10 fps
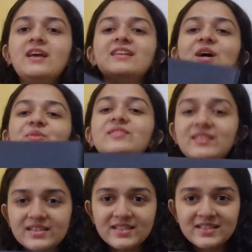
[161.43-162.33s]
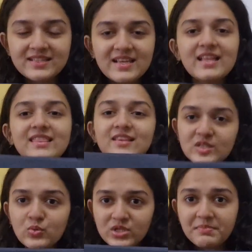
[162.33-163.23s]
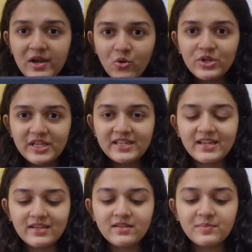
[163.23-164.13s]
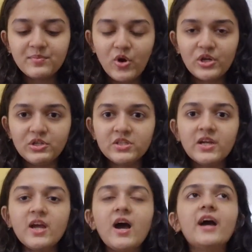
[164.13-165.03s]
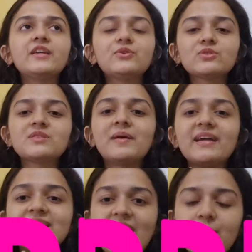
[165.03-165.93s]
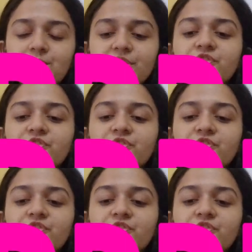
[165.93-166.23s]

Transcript: Now this was my holy grail product. I used my tablet